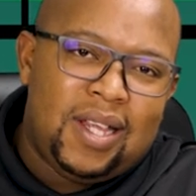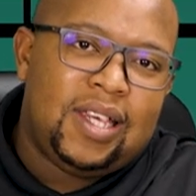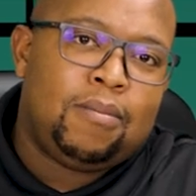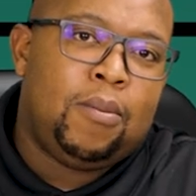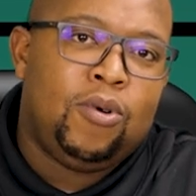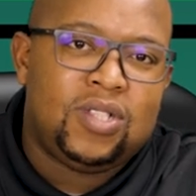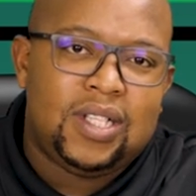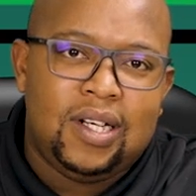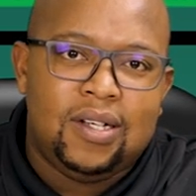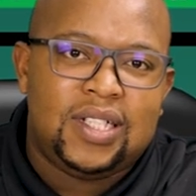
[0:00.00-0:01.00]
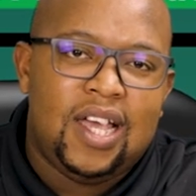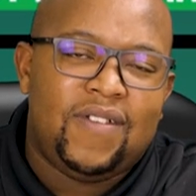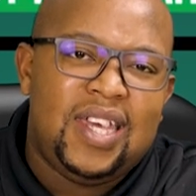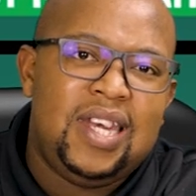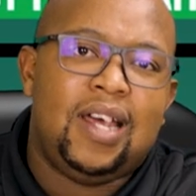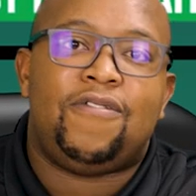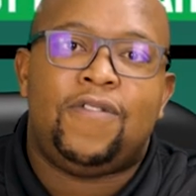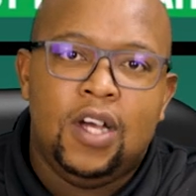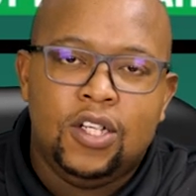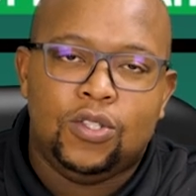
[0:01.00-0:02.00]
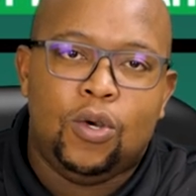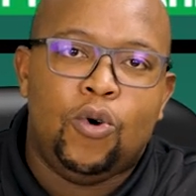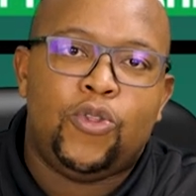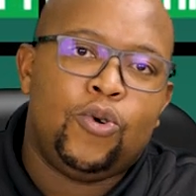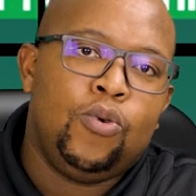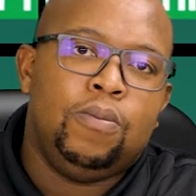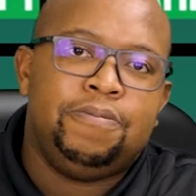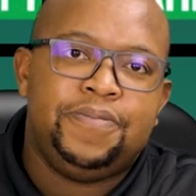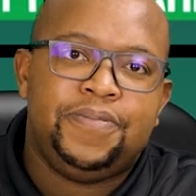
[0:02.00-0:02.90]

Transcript: I think Mamelodi Sundowns have enough to go through.